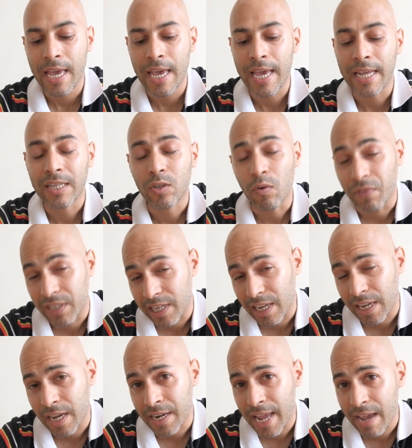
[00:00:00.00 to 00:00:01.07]
It's
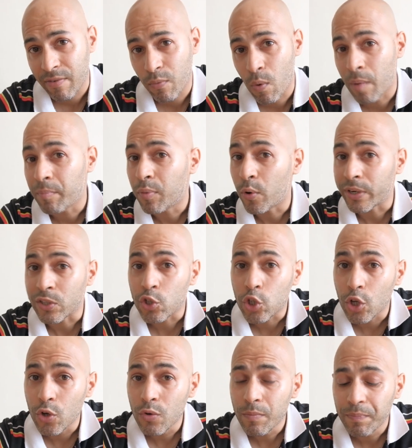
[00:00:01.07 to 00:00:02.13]
obviously an
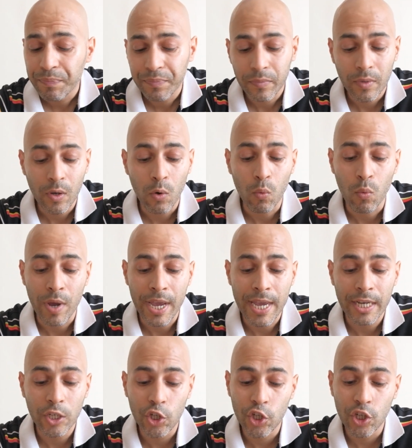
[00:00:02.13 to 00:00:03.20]
f1.2,
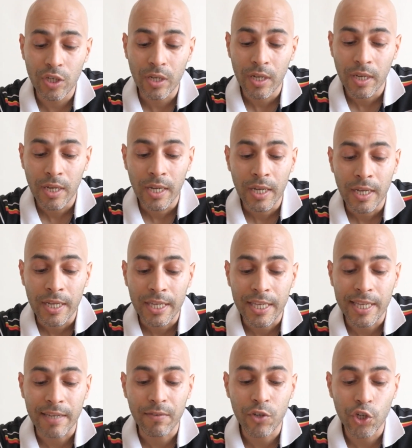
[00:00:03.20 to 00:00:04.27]
which
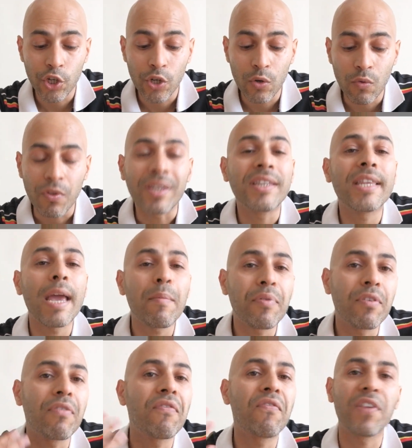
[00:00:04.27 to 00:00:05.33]
gives you the
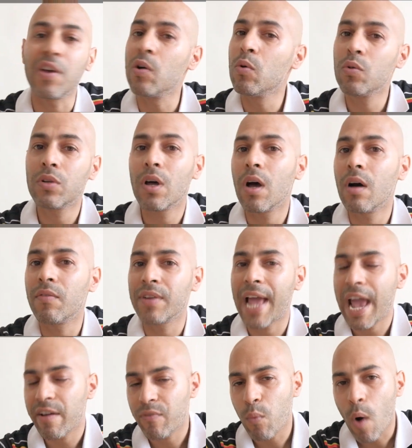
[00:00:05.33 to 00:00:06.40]
depth of field of an
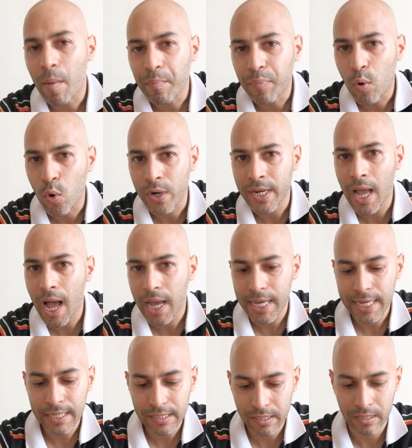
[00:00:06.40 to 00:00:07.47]

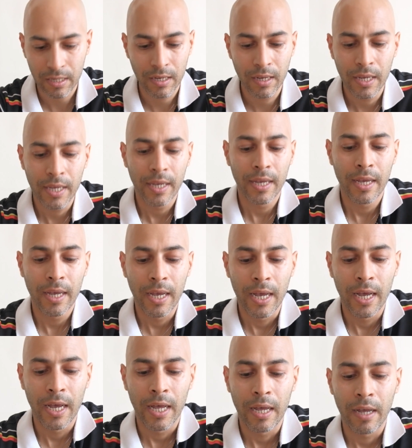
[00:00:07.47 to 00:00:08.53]
f1.8.
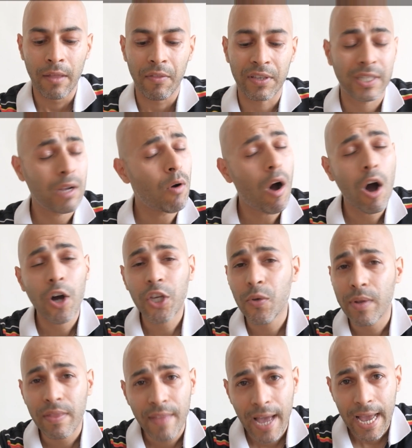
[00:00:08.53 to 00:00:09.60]
There's no
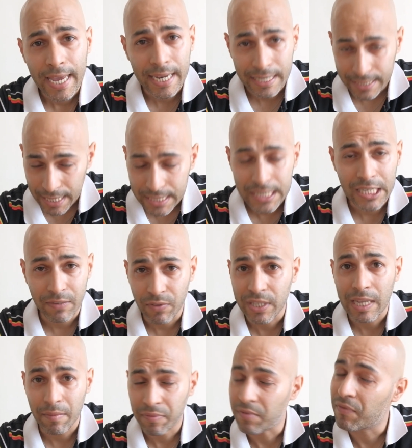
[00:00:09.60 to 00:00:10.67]
arguing that. It does give you
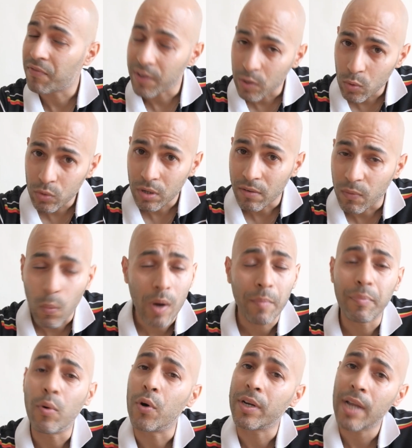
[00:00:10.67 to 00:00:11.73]
the depth of field of
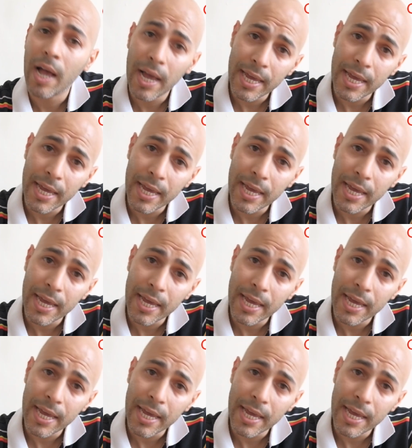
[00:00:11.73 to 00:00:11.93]
1.8.